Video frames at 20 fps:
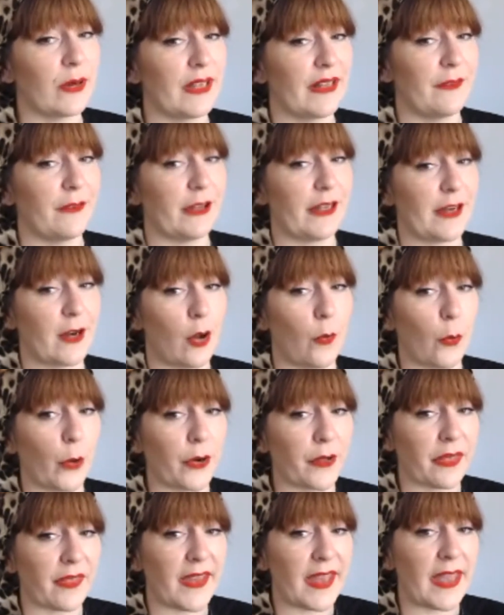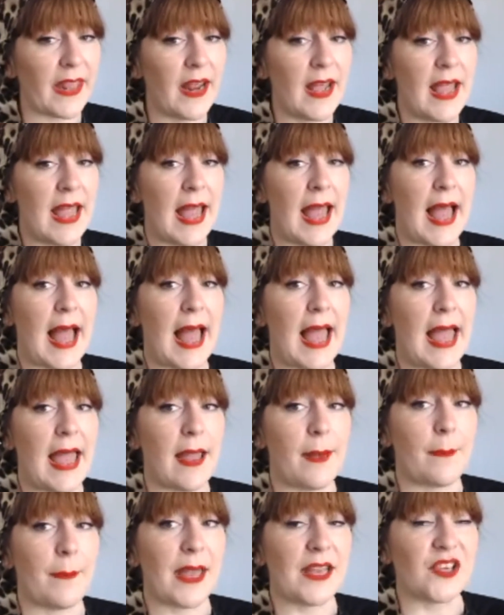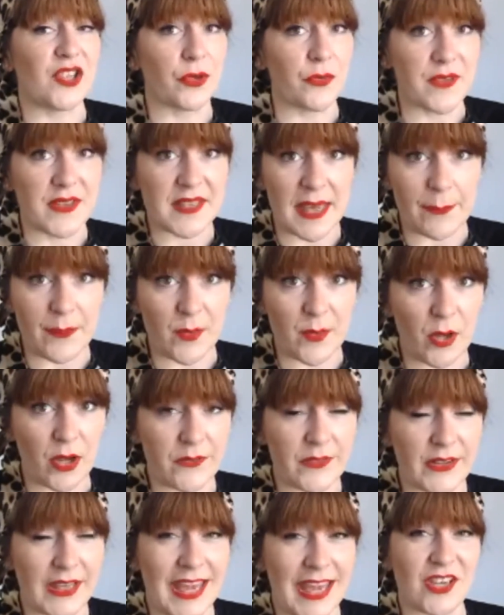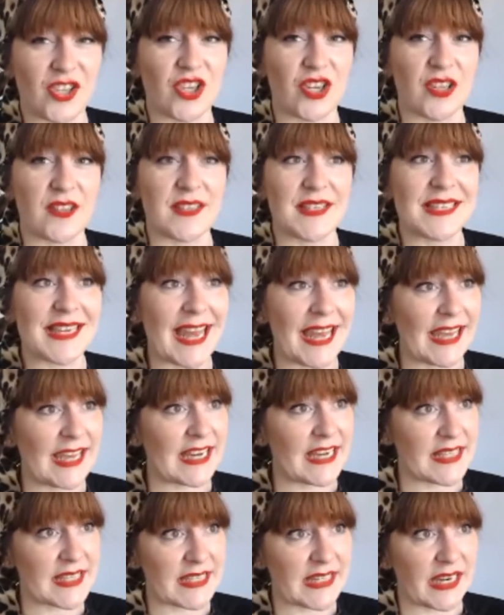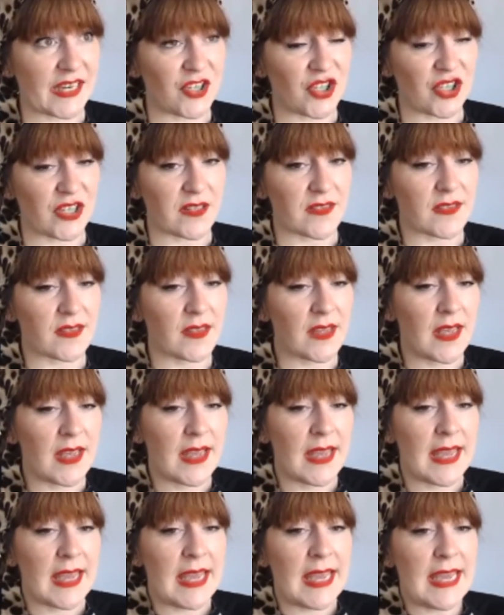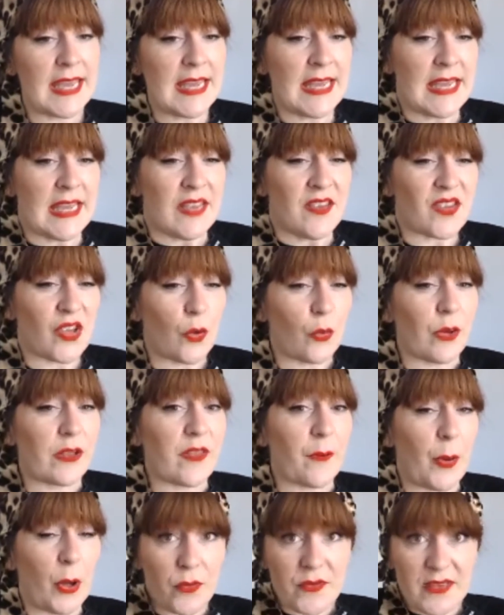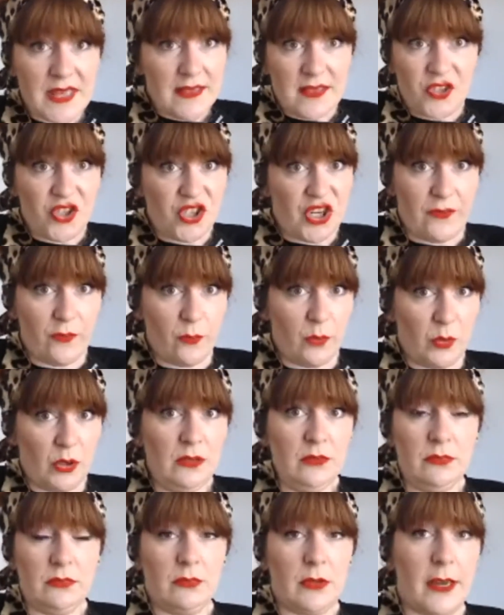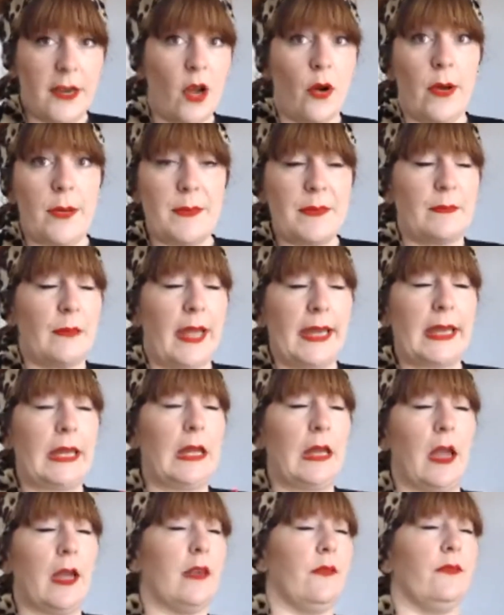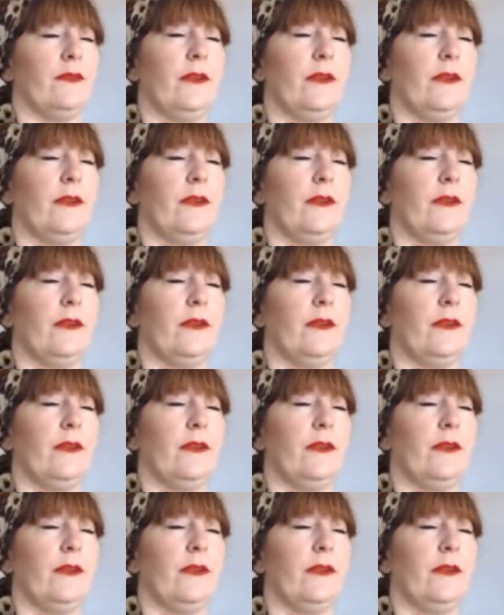really not worth it. Don't skip the modifications. Take it in stages. So the pose is achievable. I know I'm like kind of